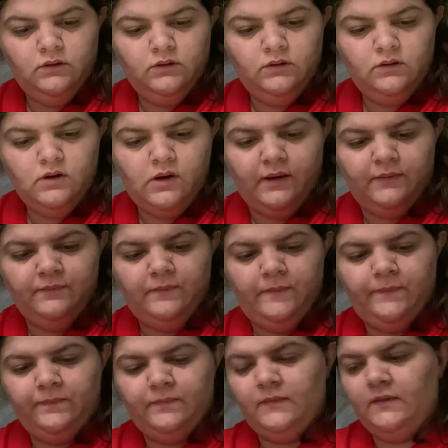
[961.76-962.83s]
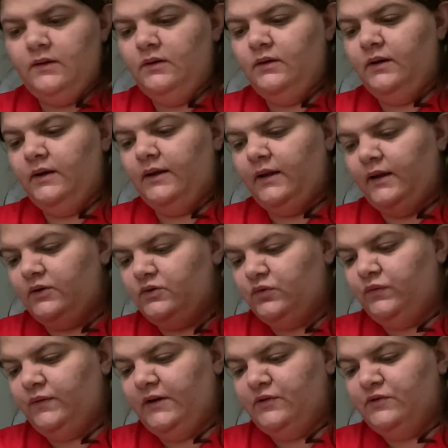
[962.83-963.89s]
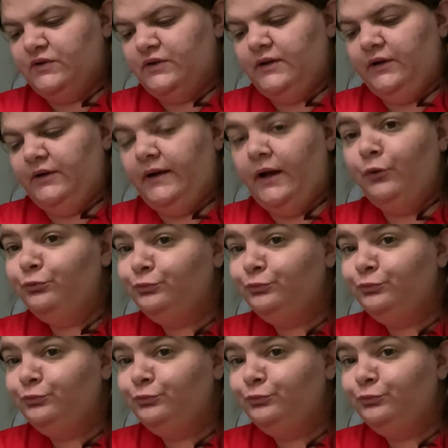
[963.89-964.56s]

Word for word: Okay. I got like two videos on here now.